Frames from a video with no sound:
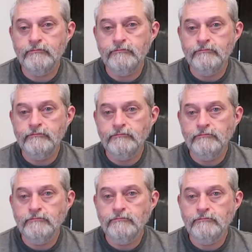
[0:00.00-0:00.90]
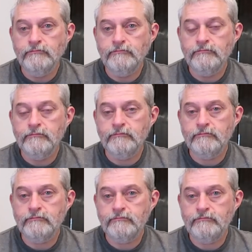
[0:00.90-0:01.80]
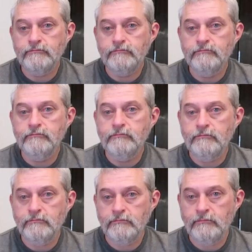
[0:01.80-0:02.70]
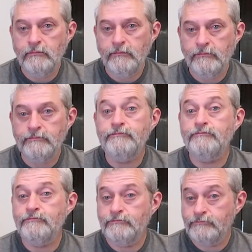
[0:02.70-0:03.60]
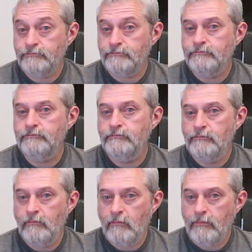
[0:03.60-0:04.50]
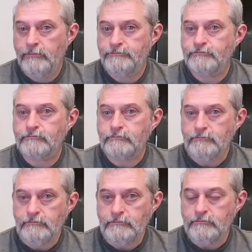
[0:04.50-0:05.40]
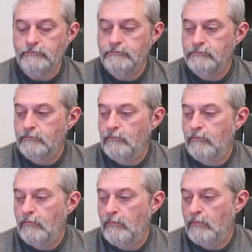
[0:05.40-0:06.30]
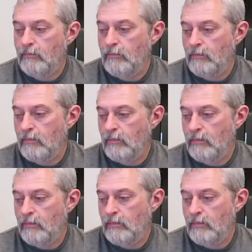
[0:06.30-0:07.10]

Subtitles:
(silent)